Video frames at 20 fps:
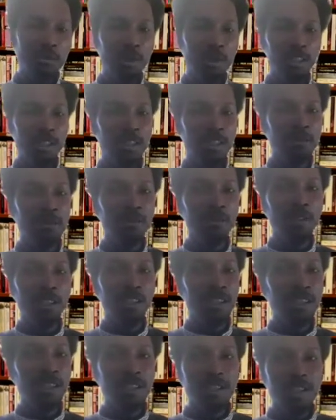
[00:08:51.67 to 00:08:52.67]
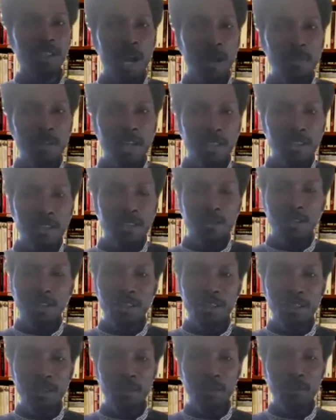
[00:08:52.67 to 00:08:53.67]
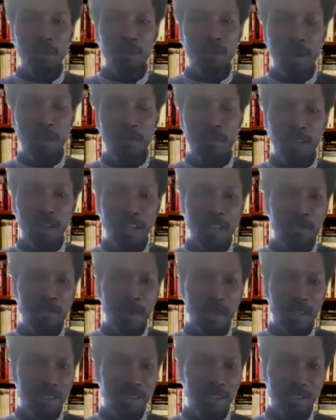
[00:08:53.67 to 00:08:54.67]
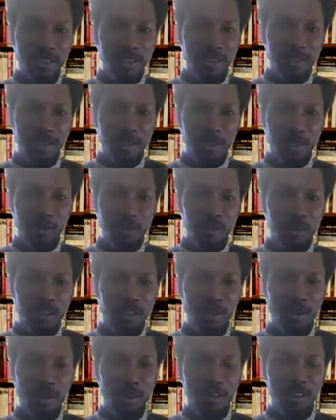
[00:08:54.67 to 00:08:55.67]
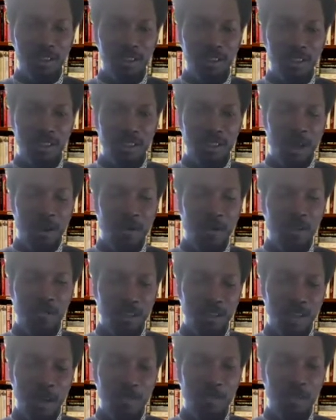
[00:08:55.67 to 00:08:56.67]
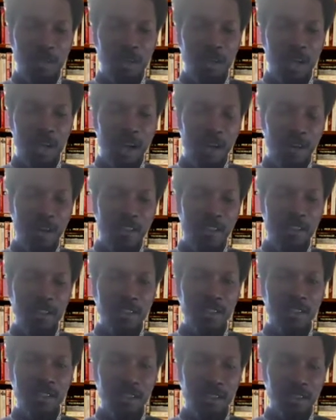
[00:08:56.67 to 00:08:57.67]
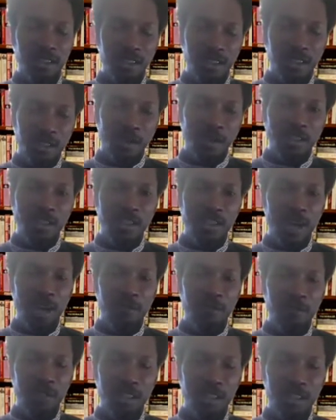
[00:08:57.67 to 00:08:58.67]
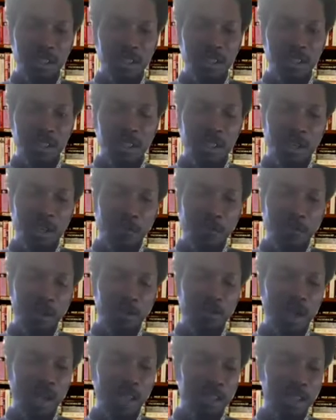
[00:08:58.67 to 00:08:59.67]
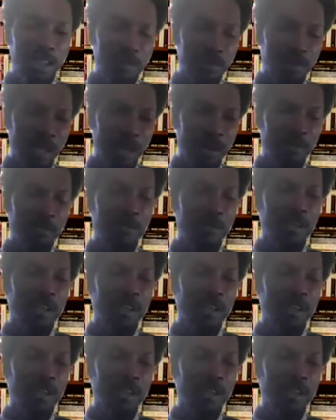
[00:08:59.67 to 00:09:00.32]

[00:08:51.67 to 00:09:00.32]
they give you. I mean, that is not the responsibility of the Africanist press. We did not. Now, for example, they are harassing the audit service. They fail to ask themselves,